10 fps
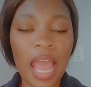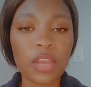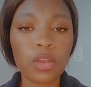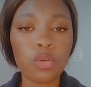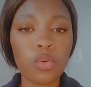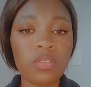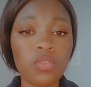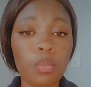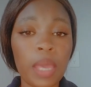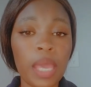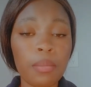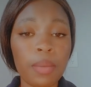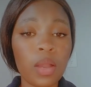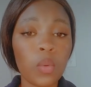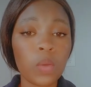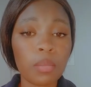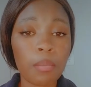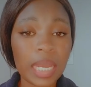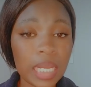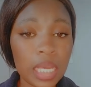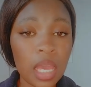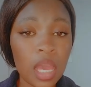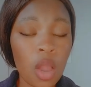I don't know if you pay back with money